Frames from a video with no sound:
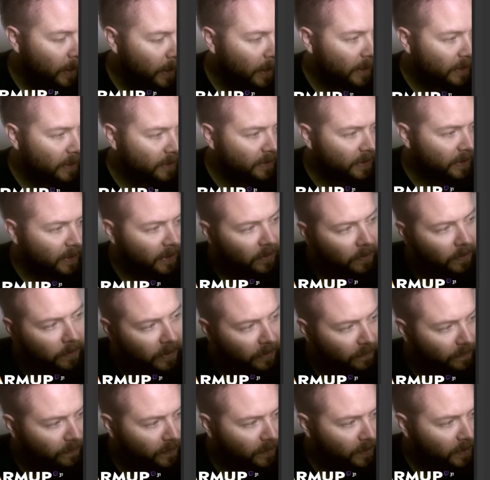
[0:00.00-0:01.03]
I say, oh,
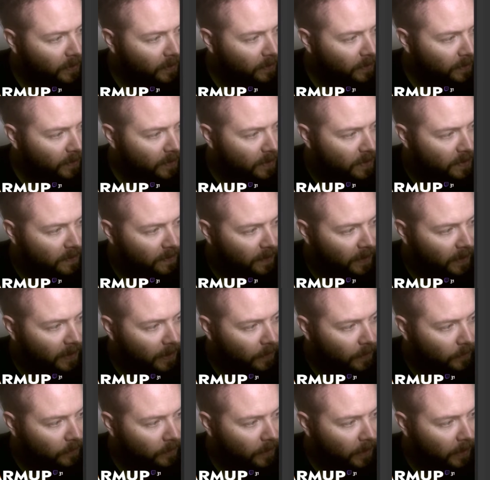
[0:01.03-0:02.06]
I figured this thing
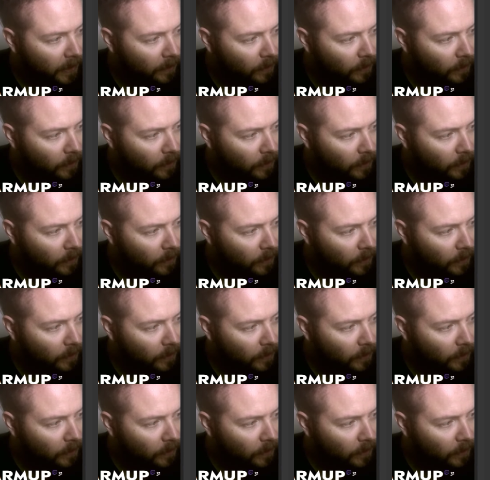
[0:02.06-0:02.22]
out today.